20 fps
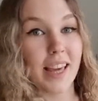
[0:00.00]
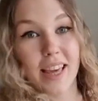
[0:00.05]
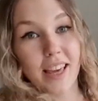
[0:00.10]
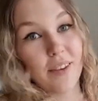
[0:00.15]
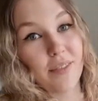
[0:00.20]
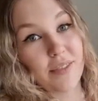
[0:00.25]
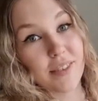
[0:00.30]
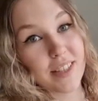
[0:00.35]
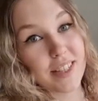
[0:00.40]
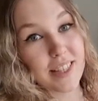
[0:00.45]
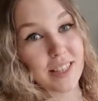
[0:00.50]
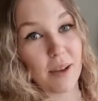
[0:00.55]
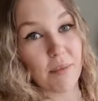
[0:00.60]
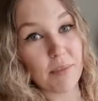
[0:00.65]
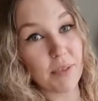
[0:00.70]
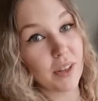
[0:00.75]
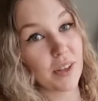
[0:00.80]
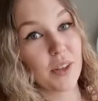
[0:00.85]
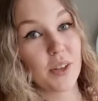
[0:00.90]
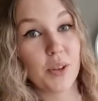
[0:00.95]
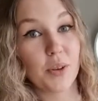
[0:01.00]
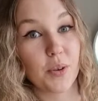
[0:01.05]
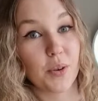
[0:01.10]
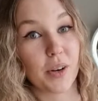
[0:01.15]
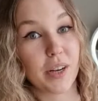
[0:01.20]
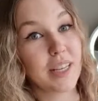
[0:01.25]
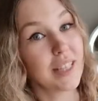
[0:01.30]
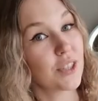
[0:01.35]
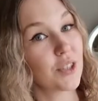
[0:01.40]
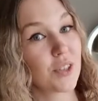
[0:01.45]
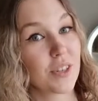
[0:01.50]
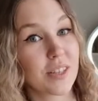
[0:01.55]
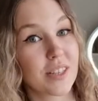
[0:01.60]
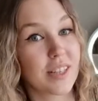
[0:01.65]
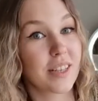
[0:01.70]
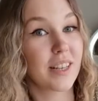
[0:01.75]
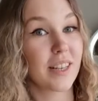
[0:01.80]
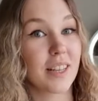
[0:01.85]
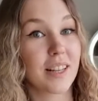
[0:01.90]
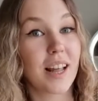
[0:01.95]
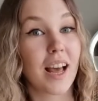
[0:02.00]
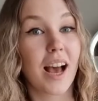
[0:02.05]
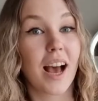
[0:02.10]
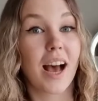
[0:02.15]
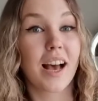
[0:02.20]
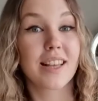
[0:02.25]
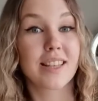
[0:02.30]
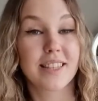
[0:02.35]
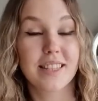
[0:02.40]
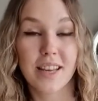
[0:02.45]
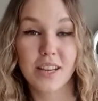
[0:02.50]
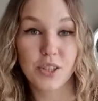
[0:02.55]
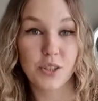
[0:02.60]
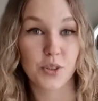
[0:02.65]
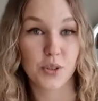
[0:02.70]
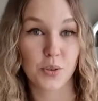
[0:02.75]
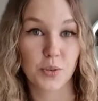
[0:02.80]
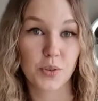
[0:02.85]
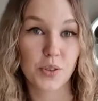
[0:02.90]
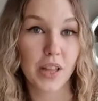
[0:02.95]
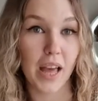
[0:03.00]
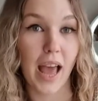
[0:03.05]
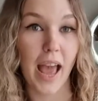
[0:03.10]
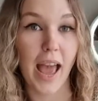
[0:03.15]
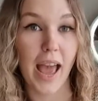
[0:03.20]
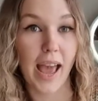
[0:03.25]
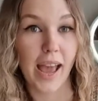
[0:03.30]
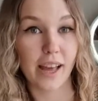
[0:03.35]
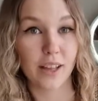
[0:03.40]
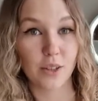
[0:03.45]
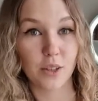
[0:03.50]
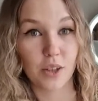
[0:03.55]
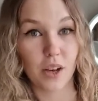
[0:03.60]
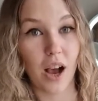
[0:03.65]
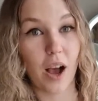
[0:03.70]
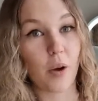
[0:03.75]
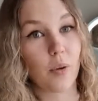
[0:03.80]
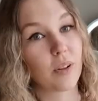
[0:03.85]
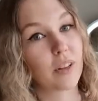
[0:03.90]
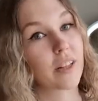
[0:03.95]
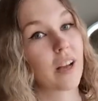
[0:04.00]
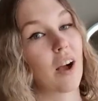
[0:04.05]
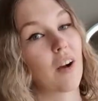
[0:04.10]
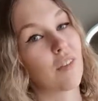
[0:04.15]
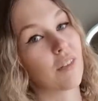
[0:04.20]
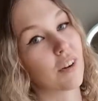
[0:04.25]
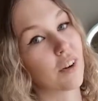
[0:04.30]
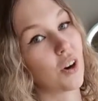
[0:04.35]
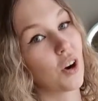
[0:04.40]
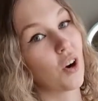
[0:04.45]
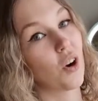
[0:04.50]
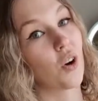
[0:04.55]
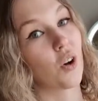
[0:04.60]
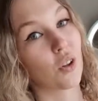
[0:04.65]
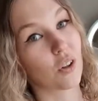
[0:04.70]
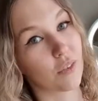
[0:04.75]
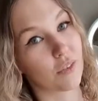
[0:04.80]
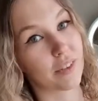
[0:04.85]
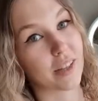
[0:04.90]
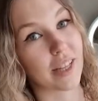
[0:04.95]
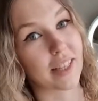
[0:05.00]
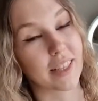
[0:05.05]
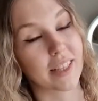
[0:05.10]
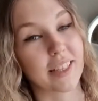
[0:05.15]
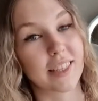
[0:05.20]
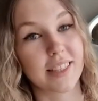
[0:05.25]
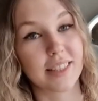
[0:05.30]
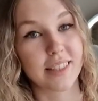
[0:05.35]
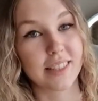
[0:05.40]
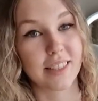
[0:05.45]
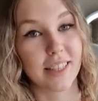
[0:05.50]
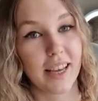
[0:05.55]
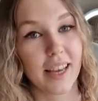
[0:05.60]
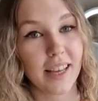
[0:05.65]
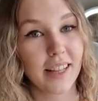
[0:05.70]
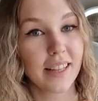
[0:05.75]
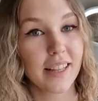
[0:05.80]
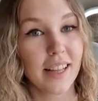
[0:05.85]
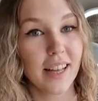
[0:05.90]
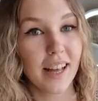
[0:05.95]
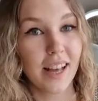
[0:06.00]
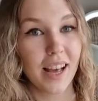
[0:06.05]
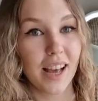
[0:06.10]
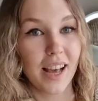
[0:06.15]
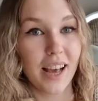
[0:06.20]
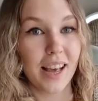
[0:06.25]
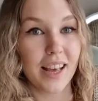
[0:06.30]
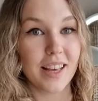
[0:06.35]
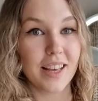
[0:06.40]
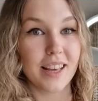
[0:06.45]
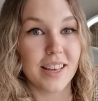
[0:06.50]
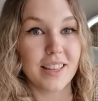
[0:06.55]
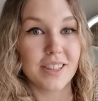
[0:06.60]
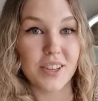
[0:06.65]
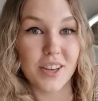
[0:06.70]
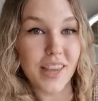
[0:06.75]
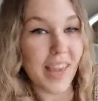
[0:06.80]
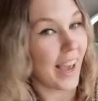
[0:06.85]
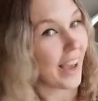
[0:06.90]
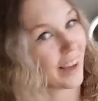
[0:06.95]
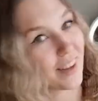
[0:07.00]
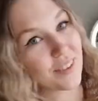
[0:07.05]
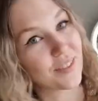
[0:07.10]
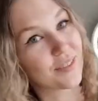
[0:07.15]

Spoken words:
if it's something you're interested in, stay tuned and I will cover all of that in detail. So yeah,